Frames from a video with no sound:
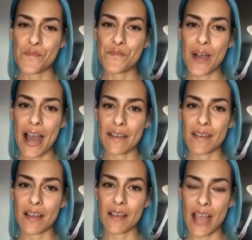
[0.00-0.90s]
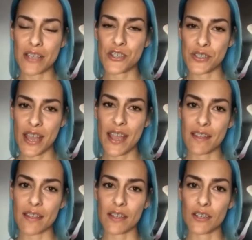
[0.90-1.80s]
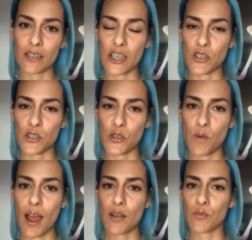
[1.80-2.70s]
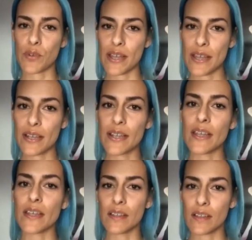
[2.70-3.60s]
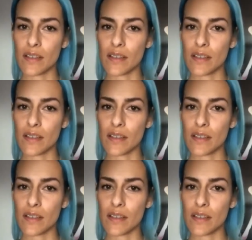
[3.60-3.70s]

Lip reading: but as you're saying, like, you aren't really